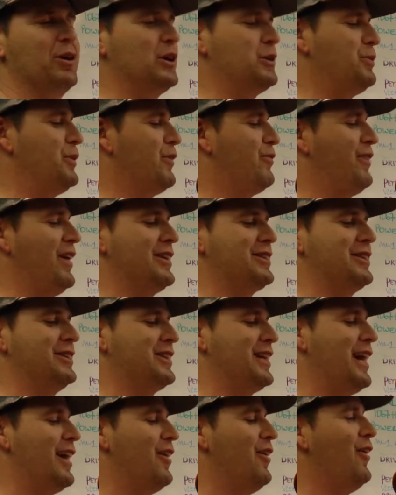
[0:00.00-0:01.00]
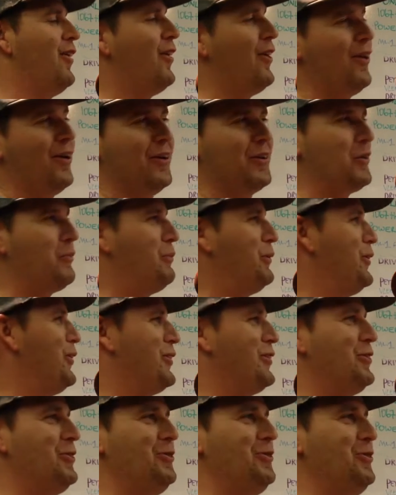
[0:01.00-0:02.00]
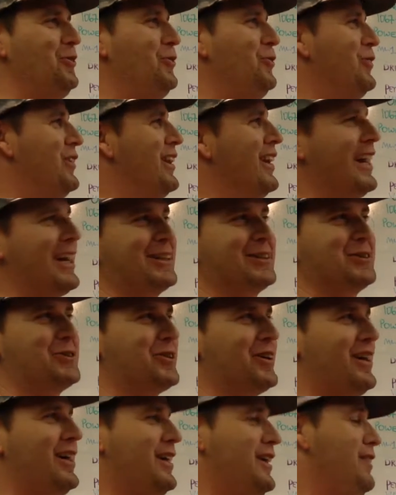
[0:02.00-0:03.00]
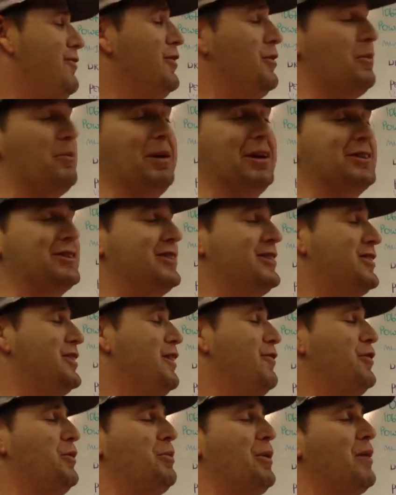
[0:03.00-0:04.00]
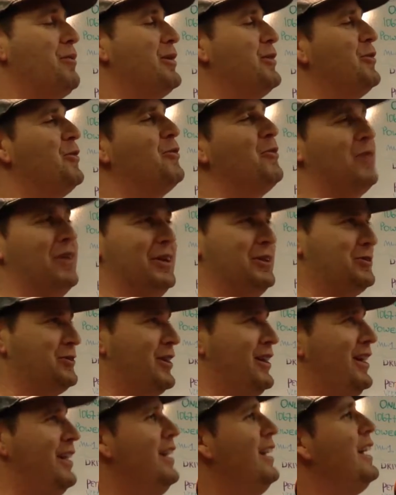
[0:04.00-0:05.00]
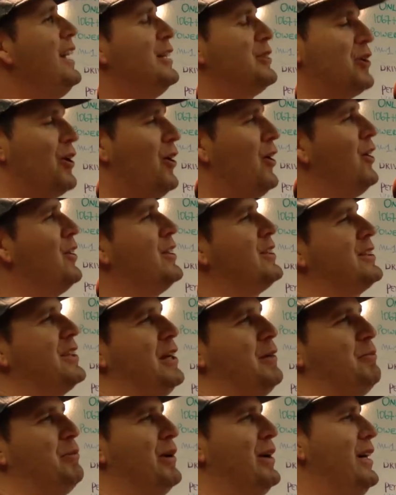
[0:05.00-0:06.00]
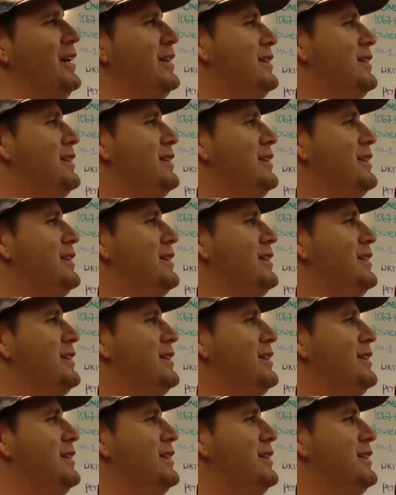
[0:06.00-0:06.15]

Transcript: thing about this beer fest is that all the beer that you would like to try, even a bunch of the stuff you probably don't want to try, is all in the same